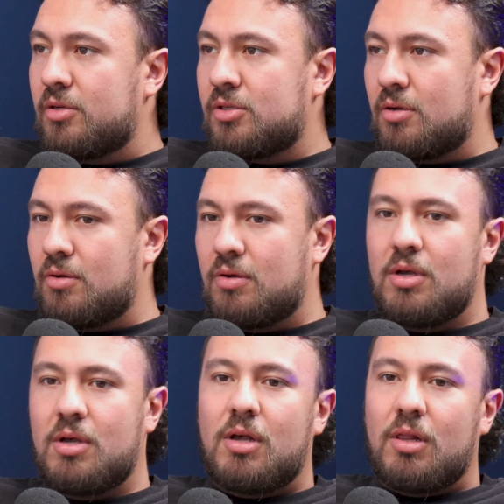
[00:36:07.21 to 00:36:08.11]
So
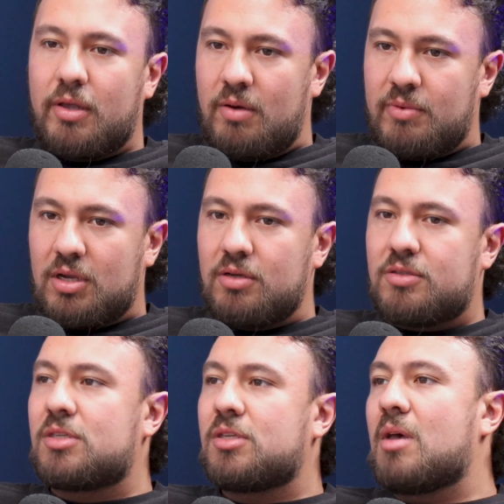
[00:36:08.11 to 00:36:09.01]
let him get
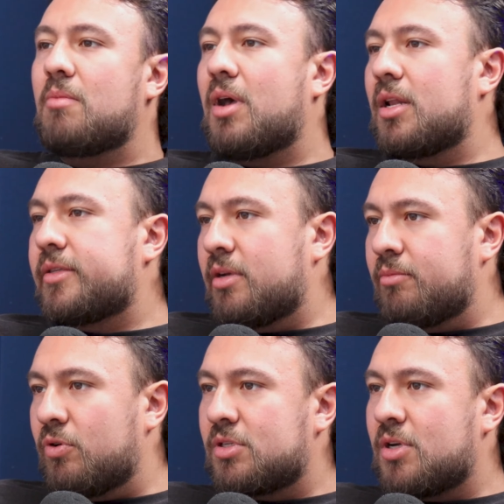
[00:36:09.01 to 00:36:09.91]
consistent at bats, let him
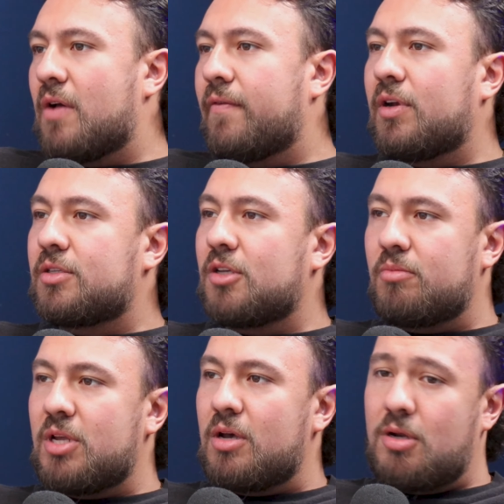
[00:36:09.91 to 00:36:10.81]
build his confidence up
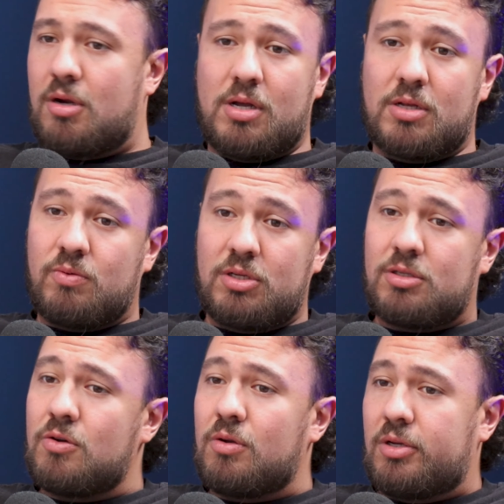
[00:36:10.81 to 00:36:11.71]
down there, and that's what he's
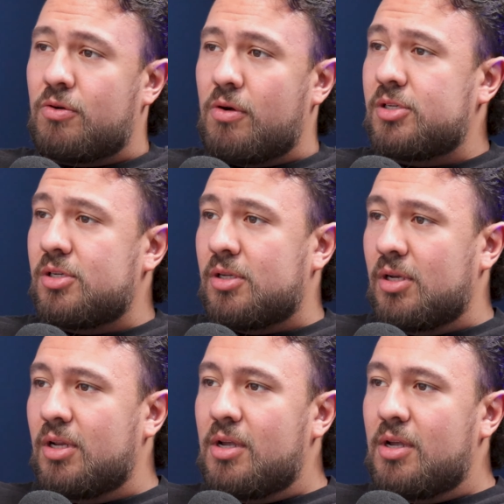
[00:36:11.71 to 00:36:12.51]
doing. He's crushing it.